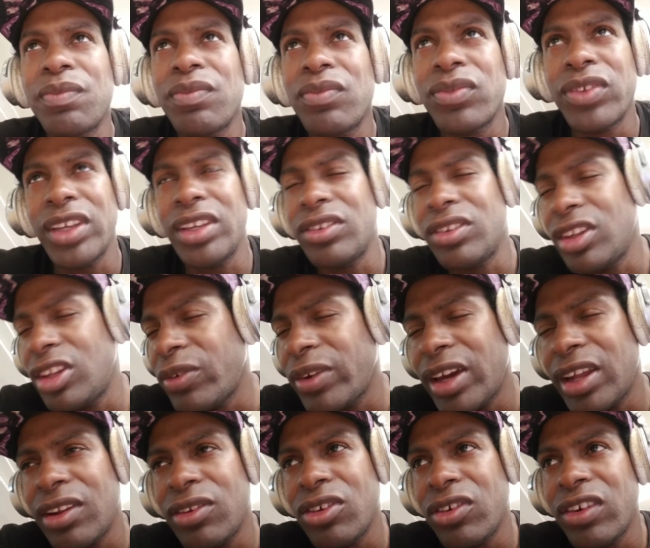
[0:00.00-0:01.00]
like literally
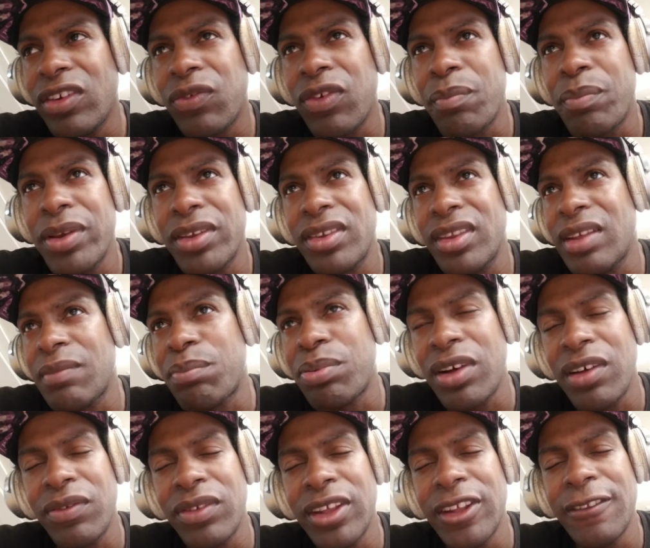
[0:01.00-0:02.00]
out of nowhere, for pissing in
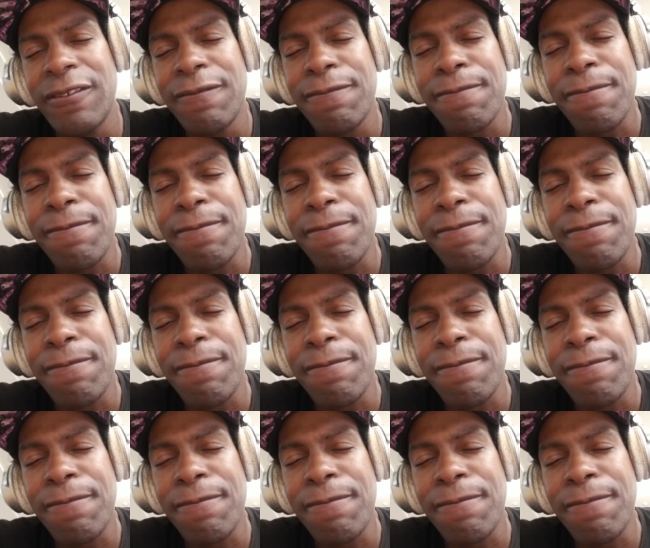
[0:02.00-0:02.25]
public.